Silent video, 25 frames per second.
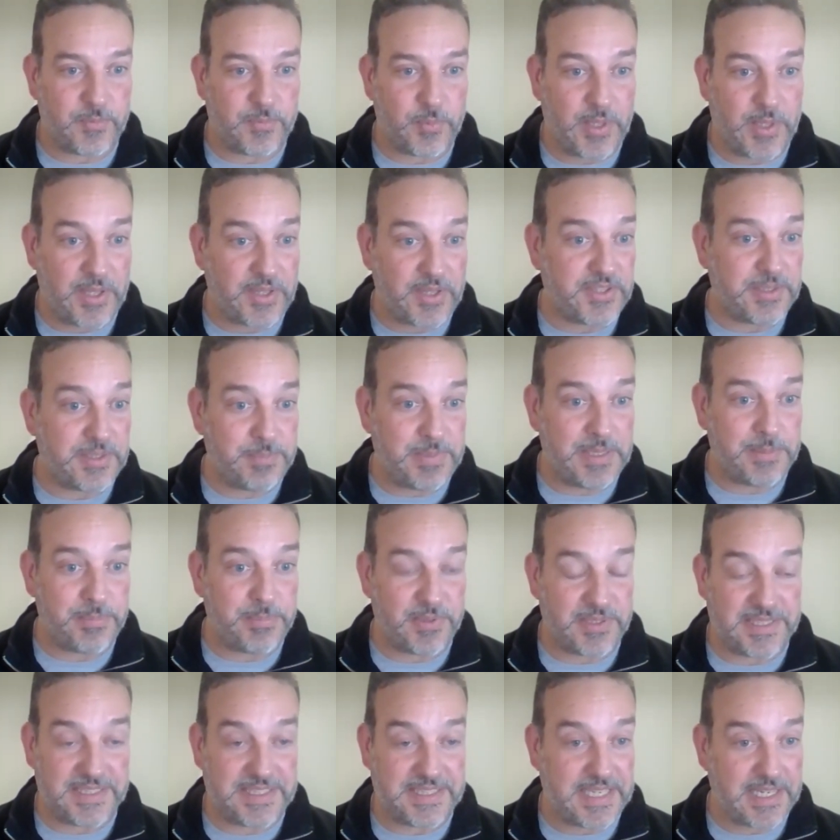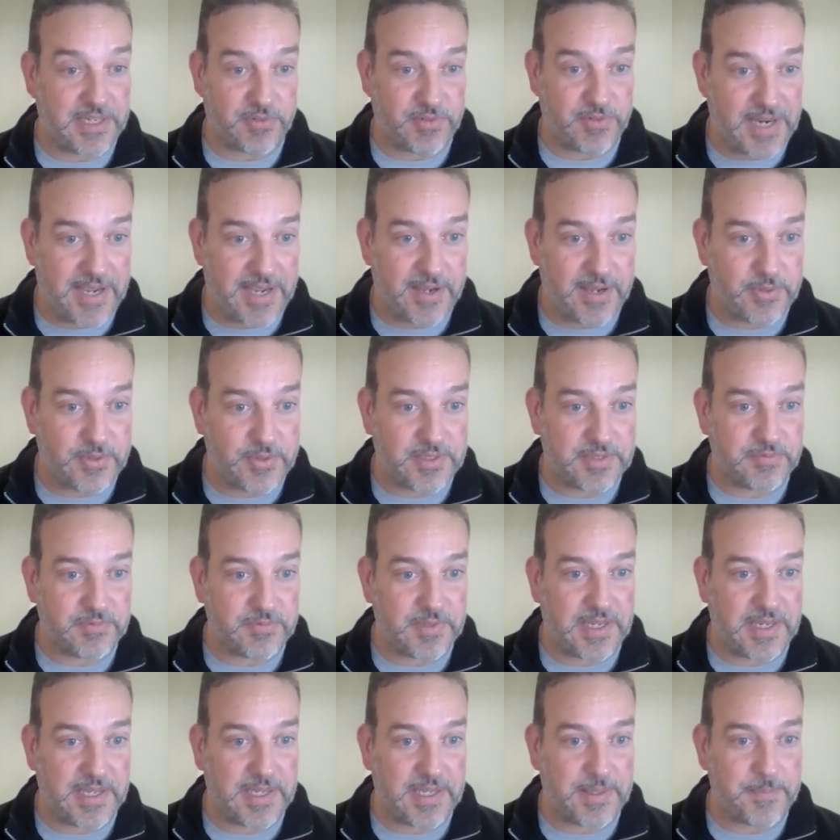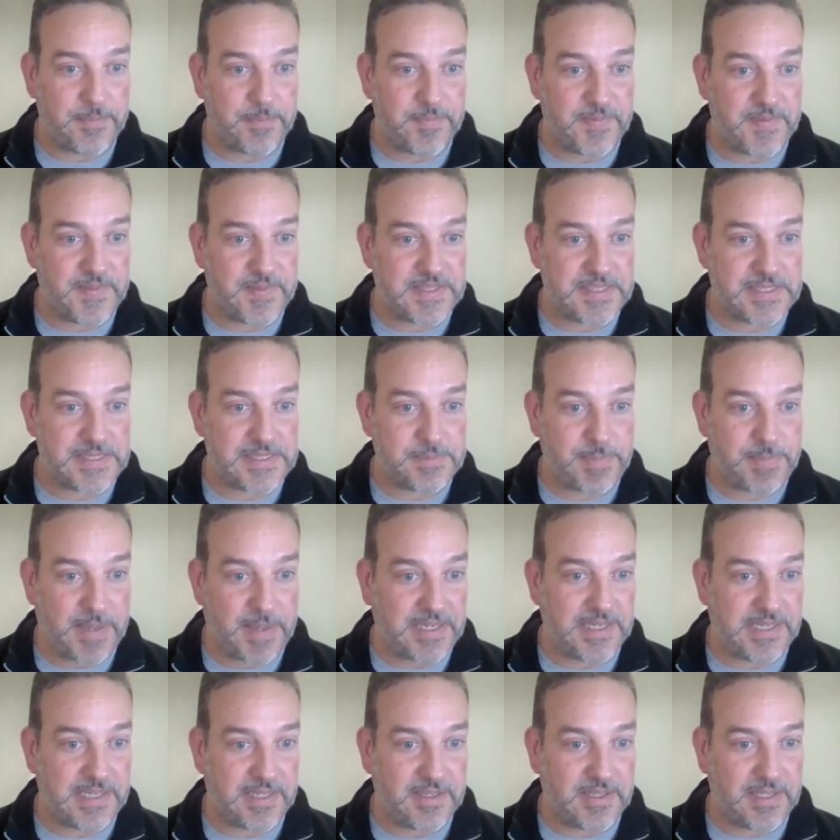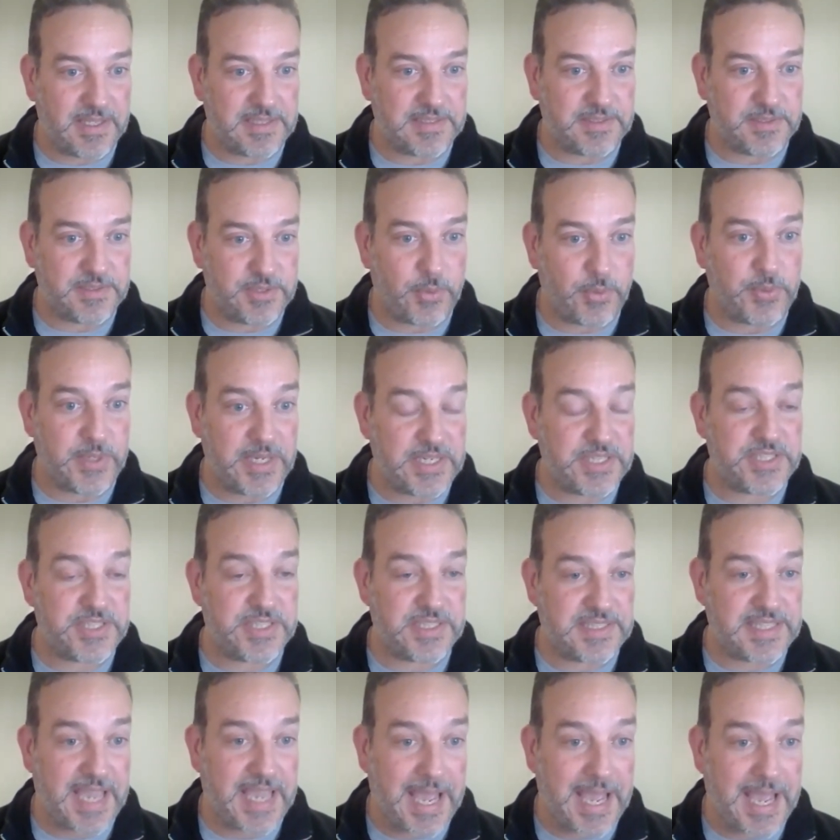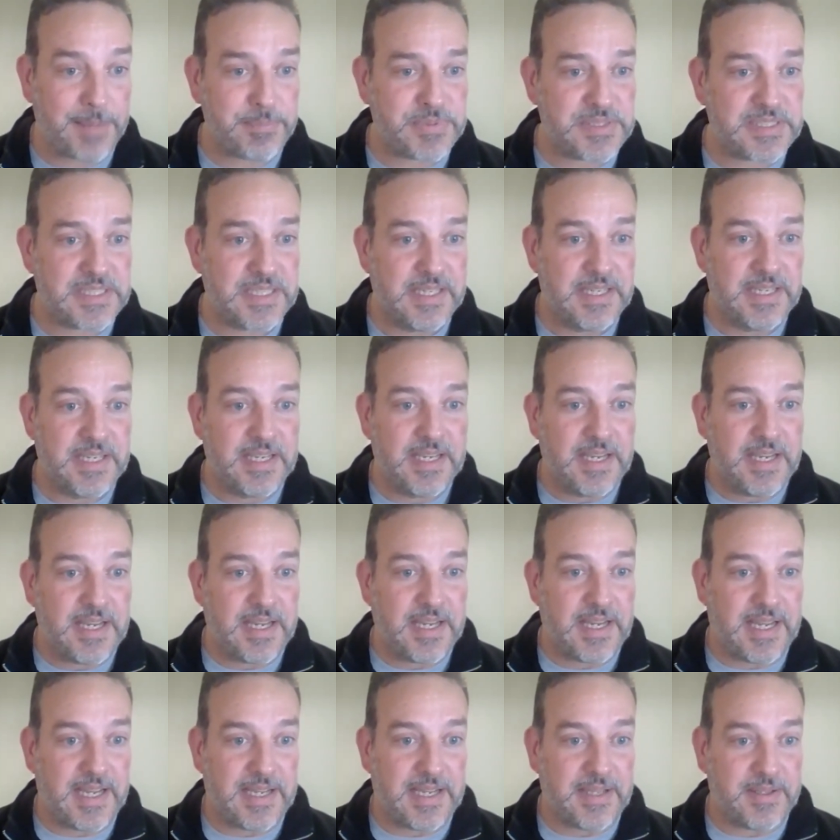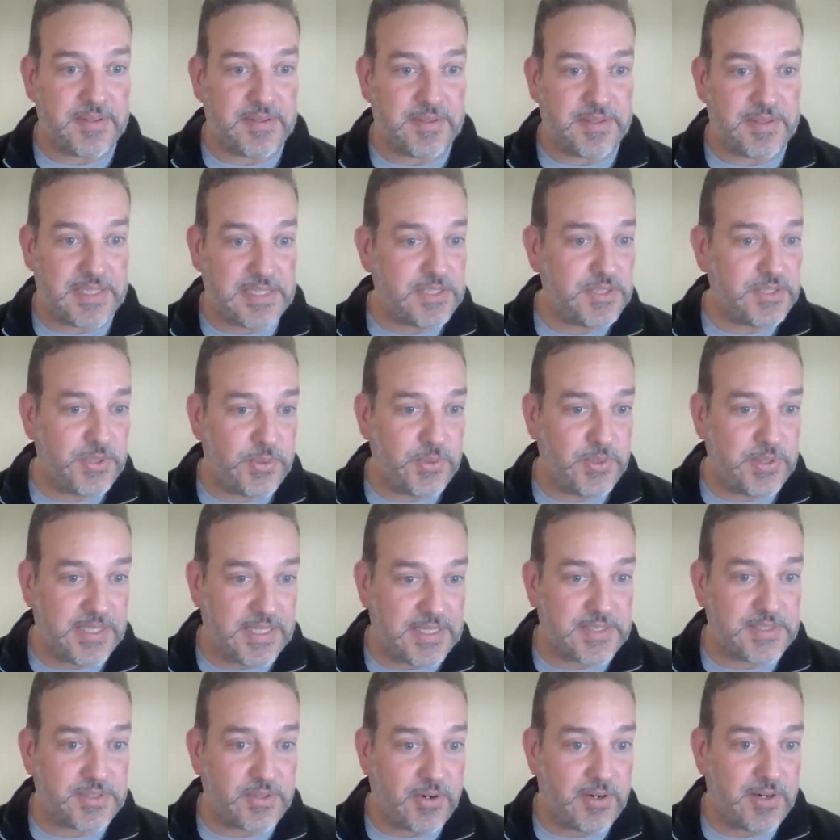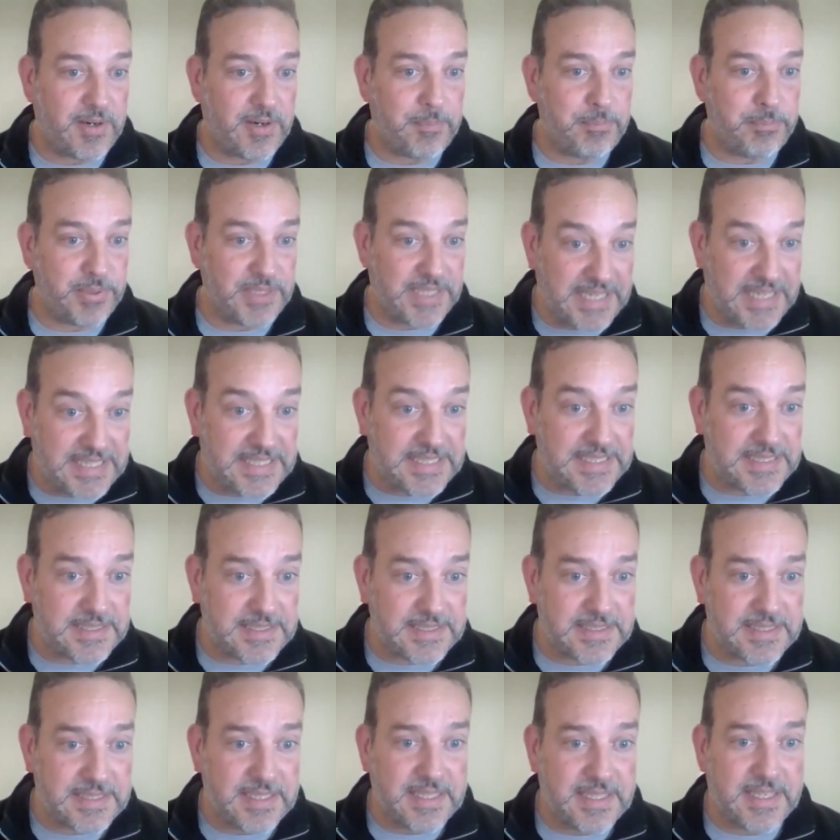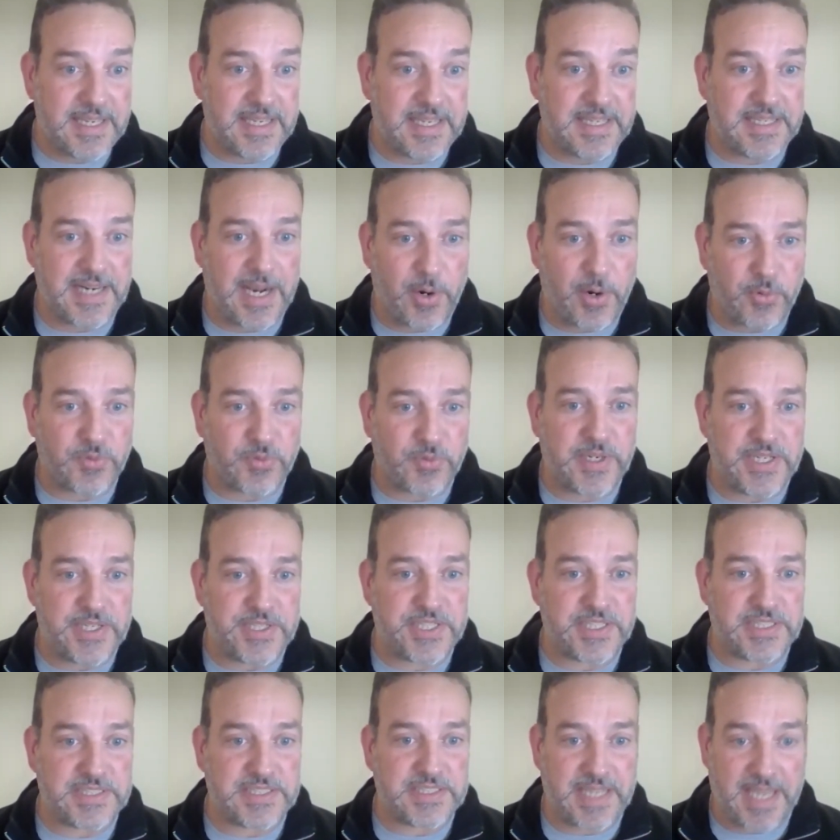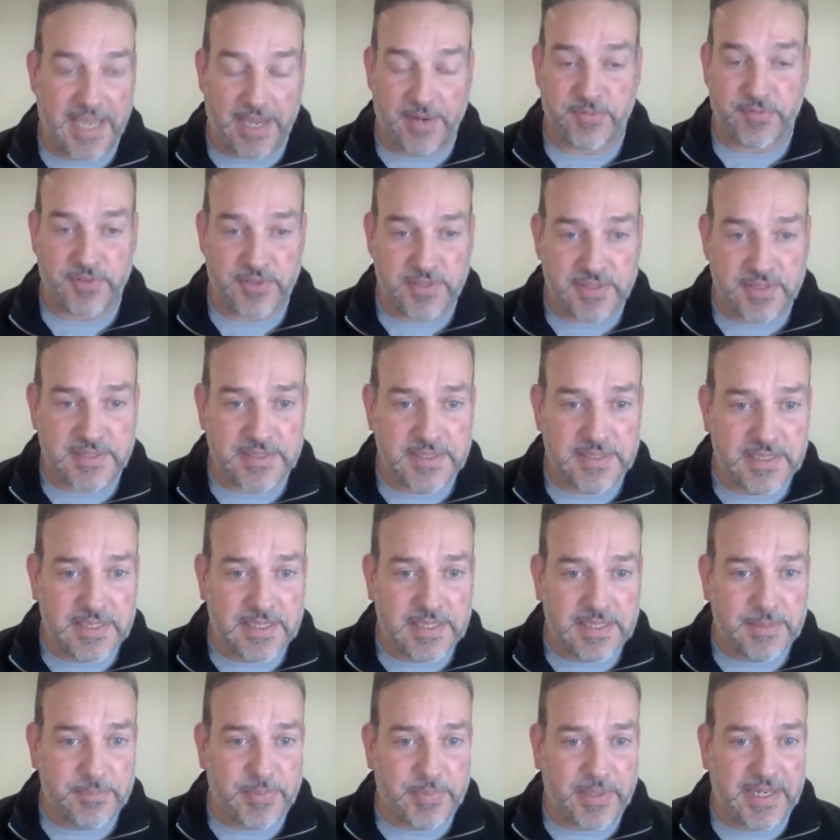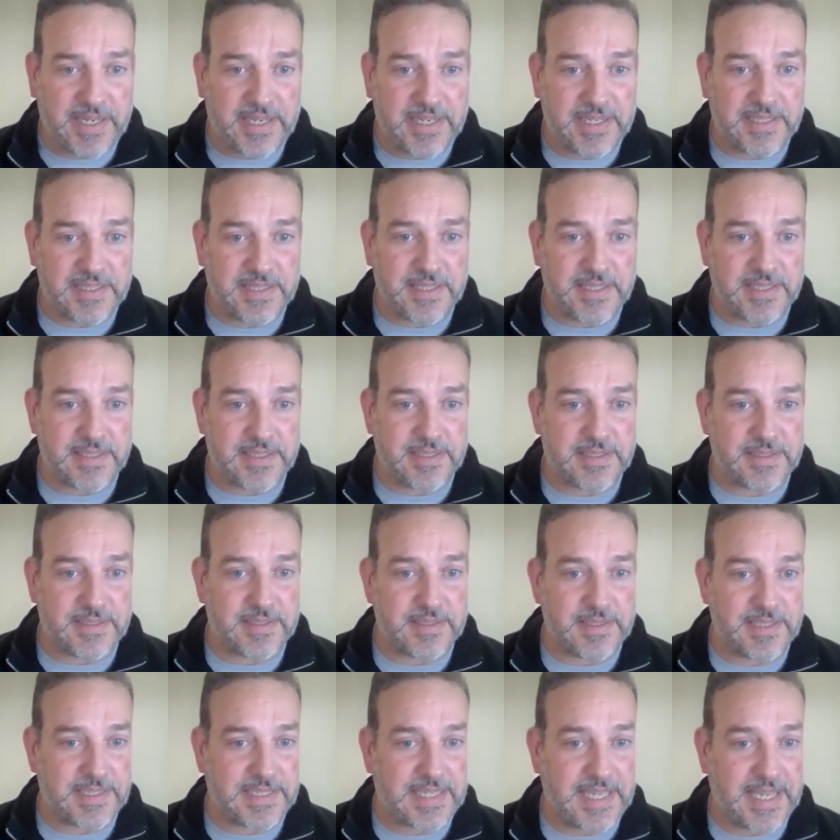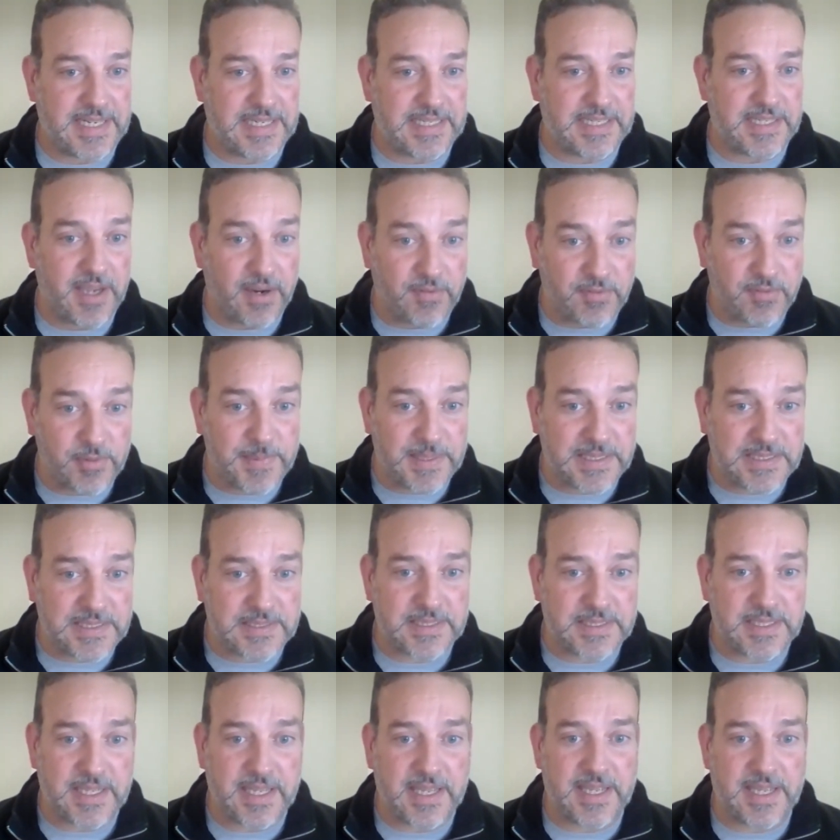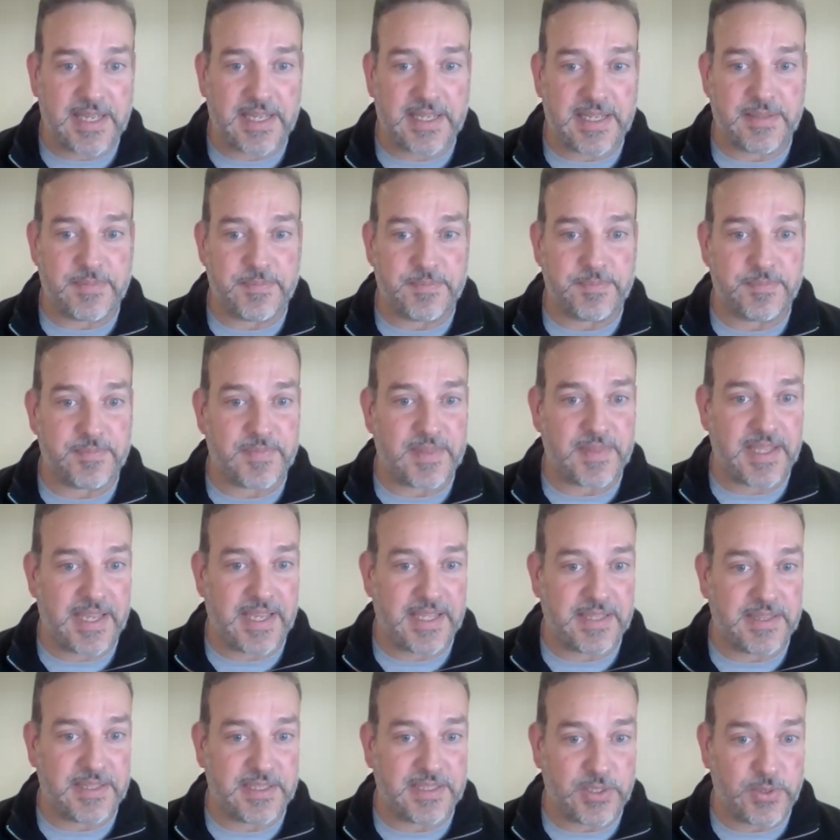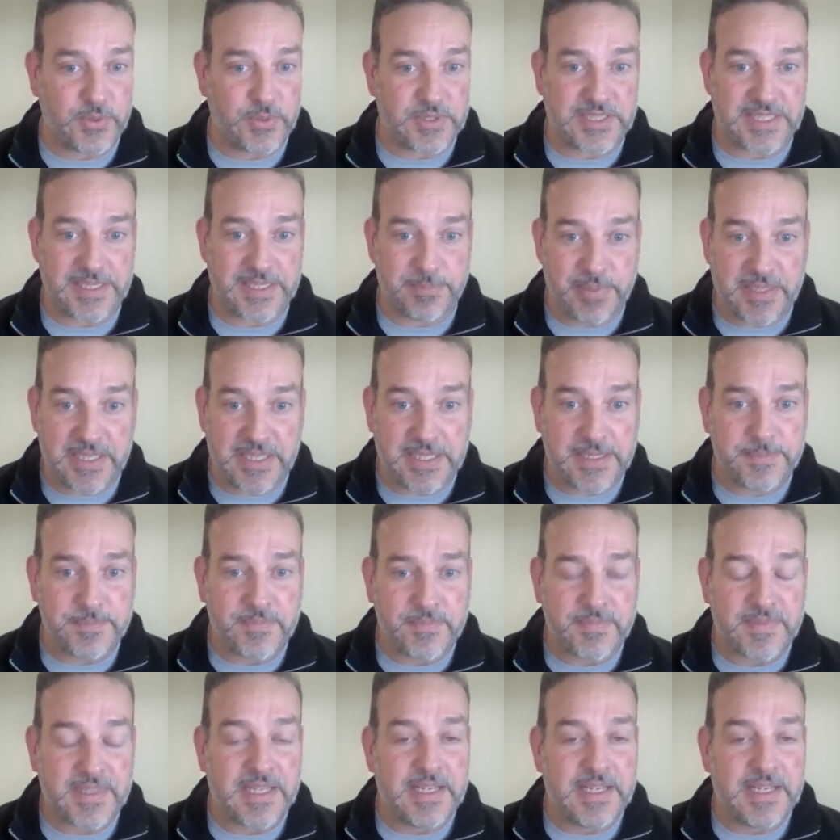wealthy people to get around spending donation caps. These two things are a blatant and outrageous effort by the Kenney government and the UCP